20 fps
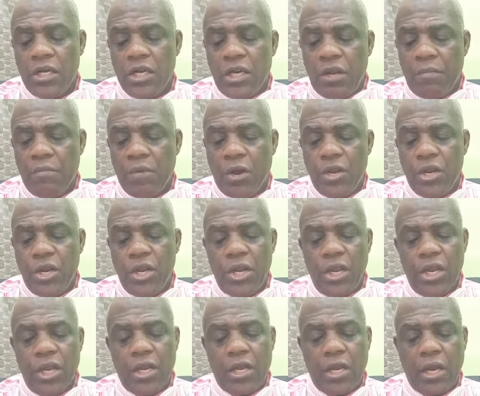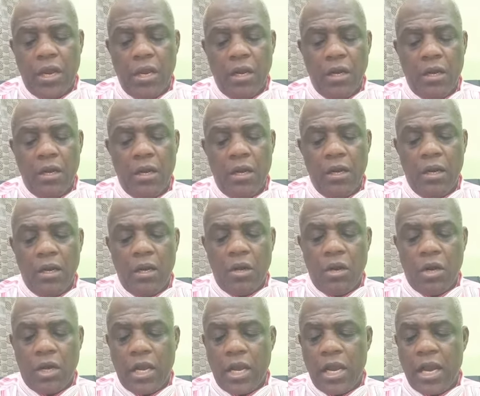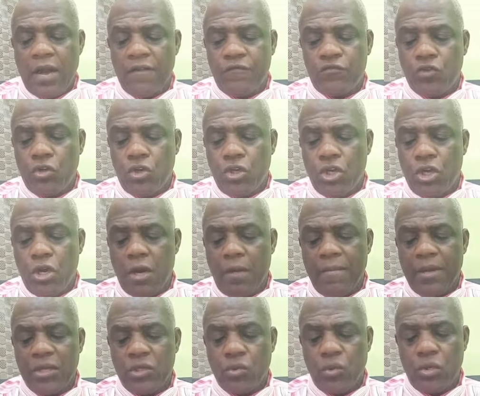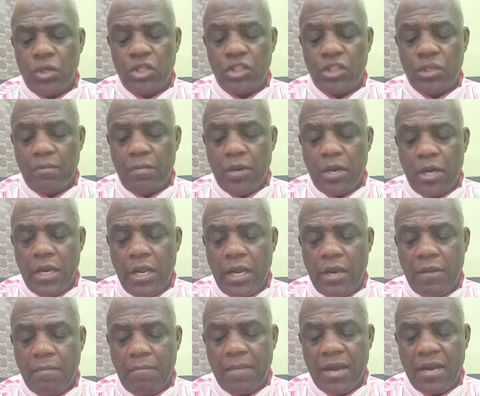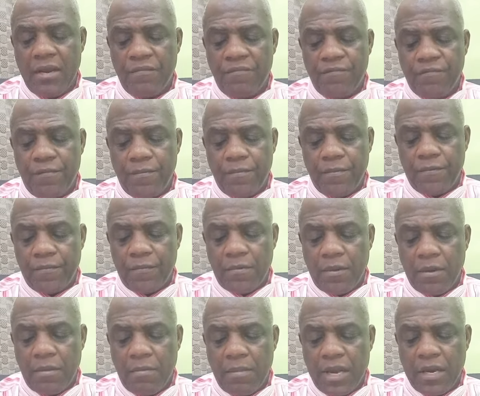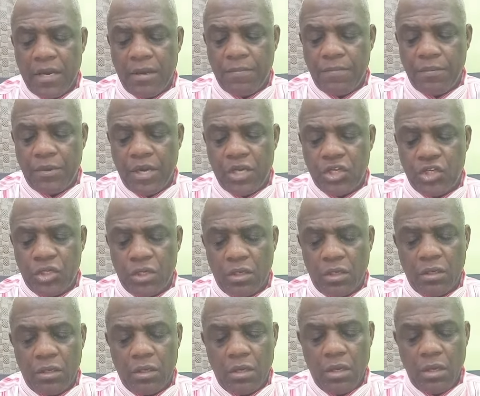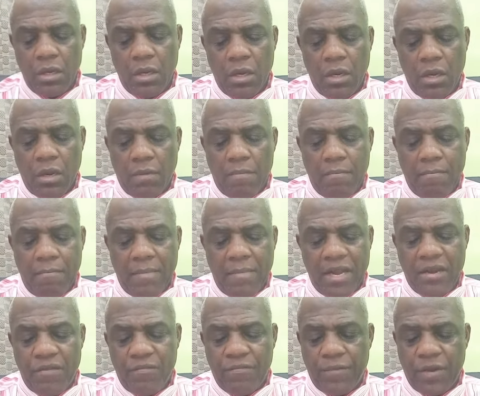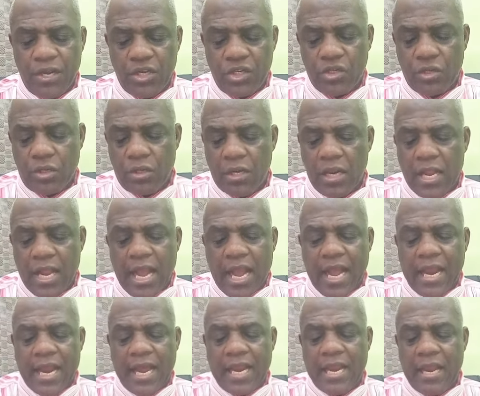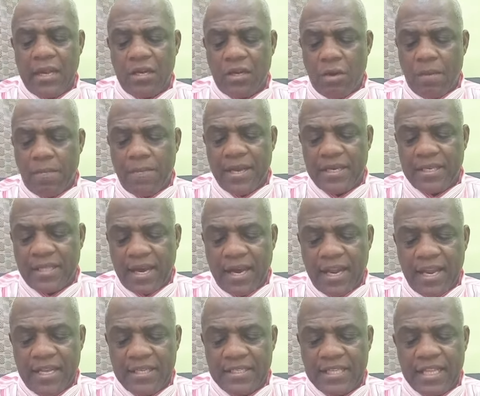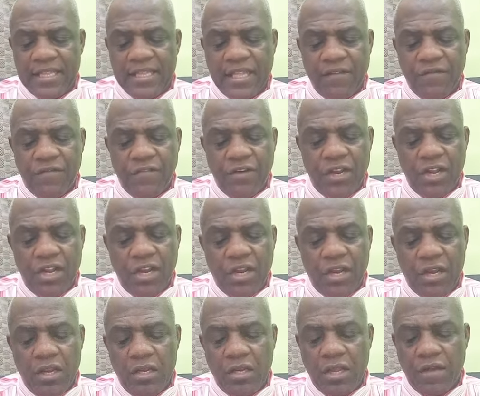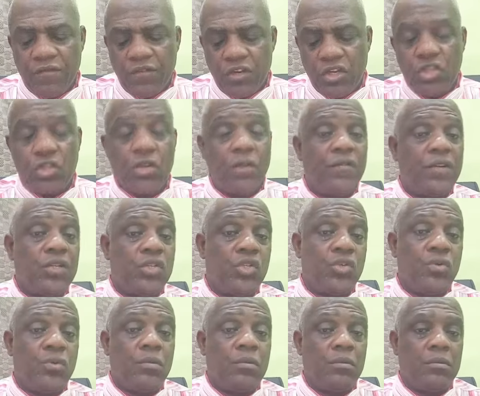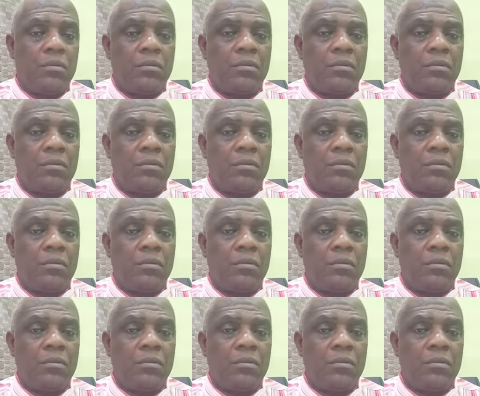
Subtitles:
demonic, okay, I've told you number two is demonic manipulation. Manipulation. Another, number three, is the devilish overthrow.